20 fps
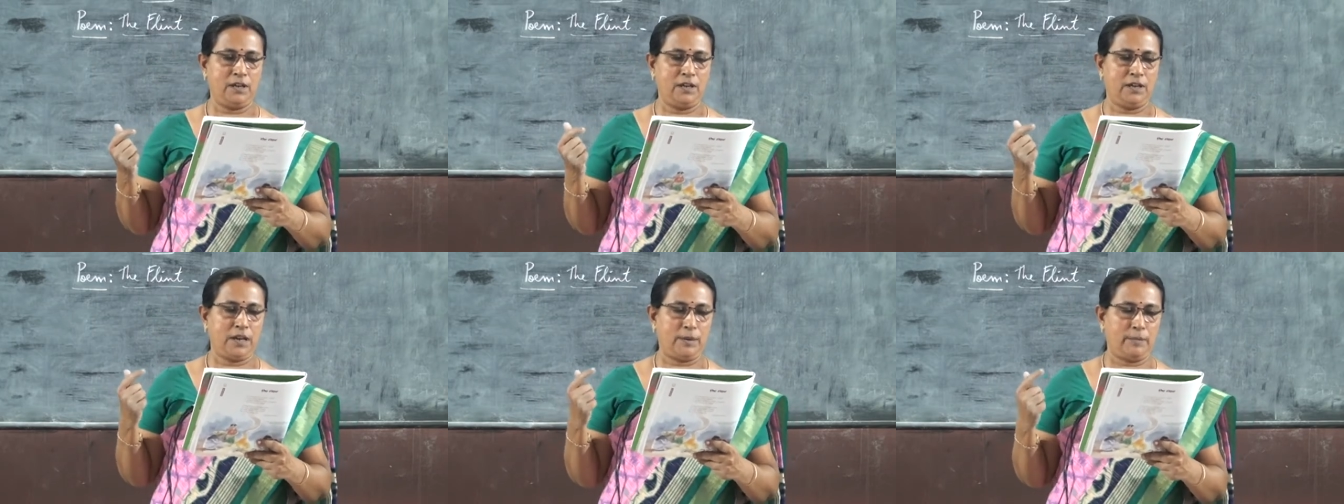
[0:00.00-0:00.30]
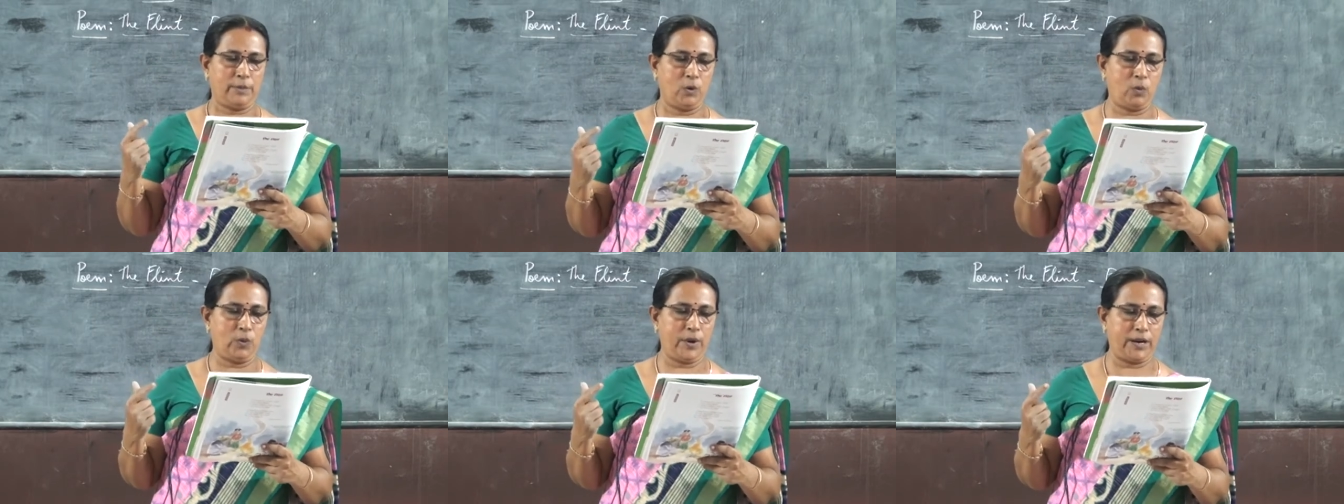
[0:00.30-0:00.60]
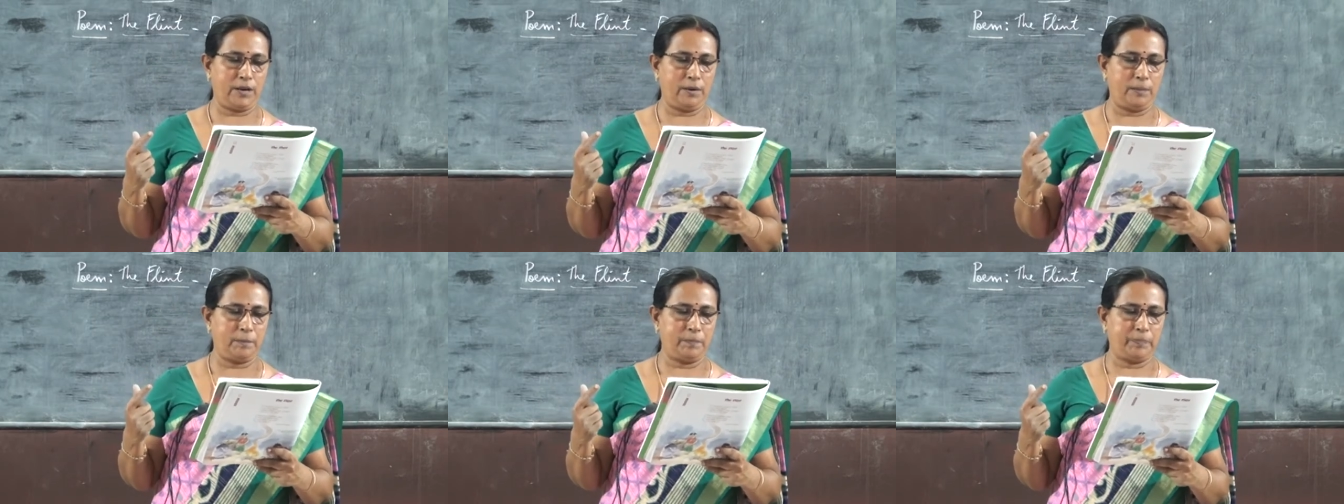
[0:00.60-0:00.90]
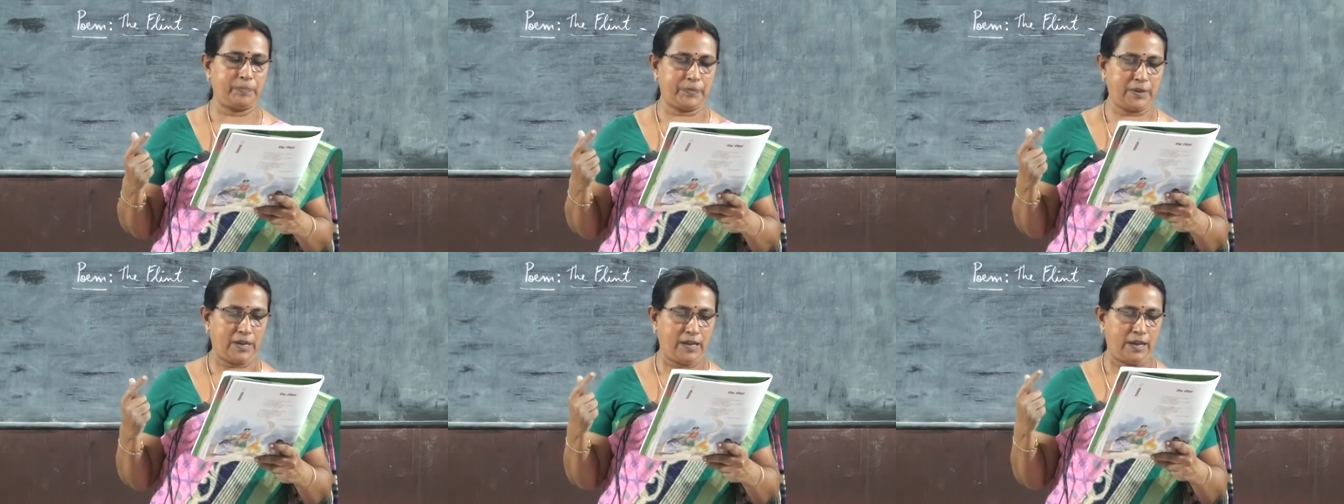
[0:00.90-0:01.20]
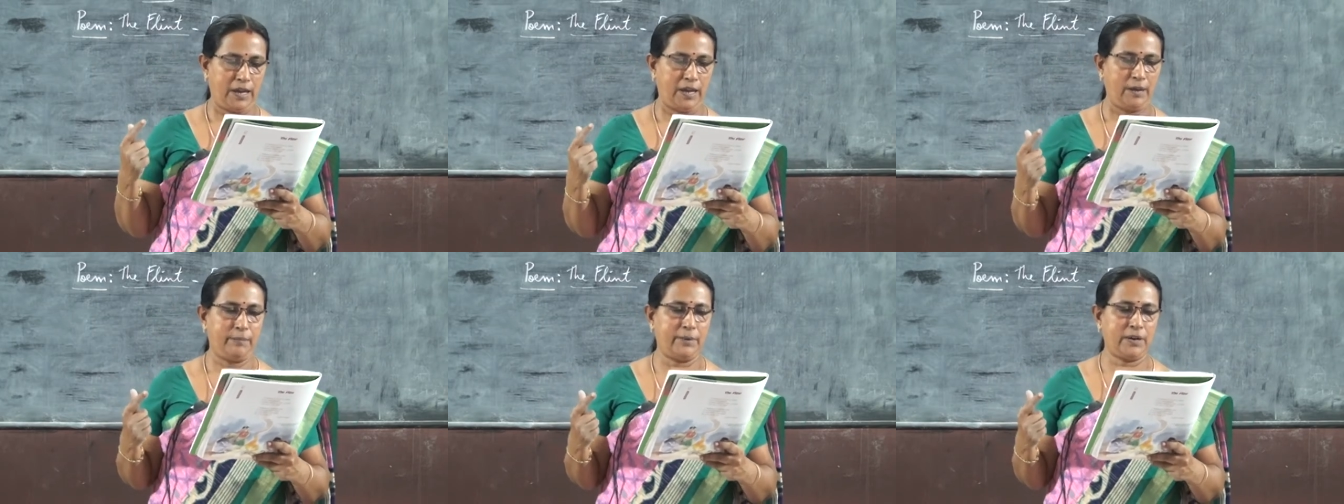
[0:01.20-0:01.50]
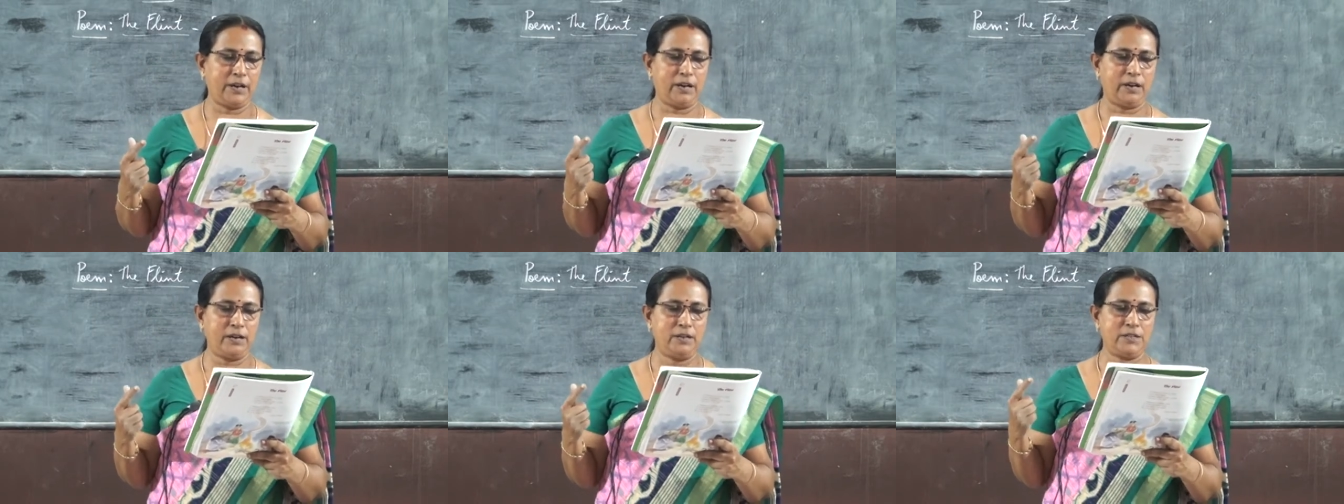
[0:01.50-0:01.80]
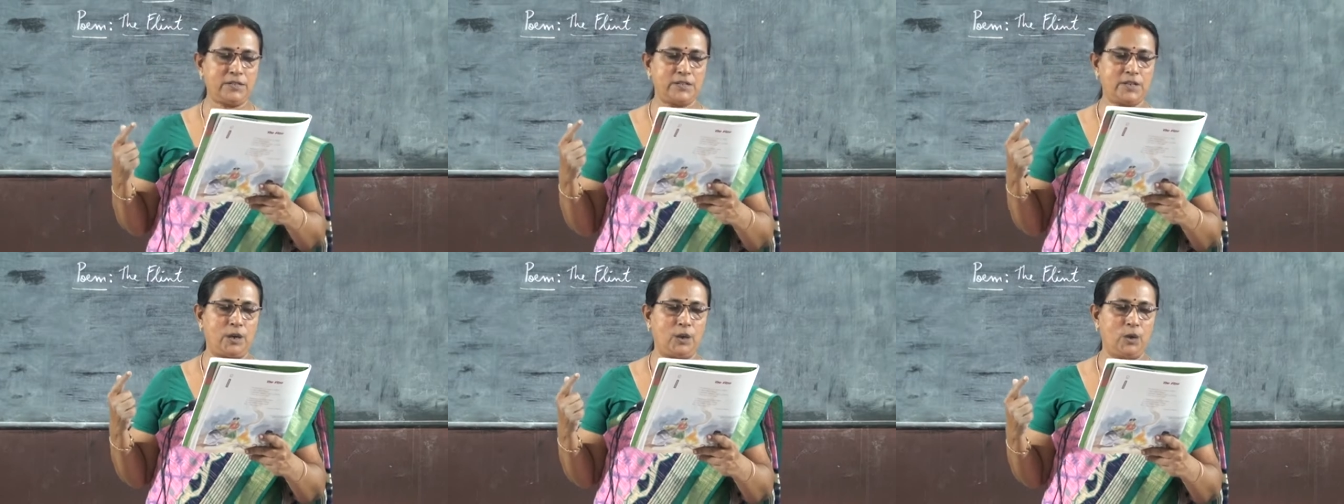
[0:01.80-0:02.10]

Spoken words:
Number 1, emeralds,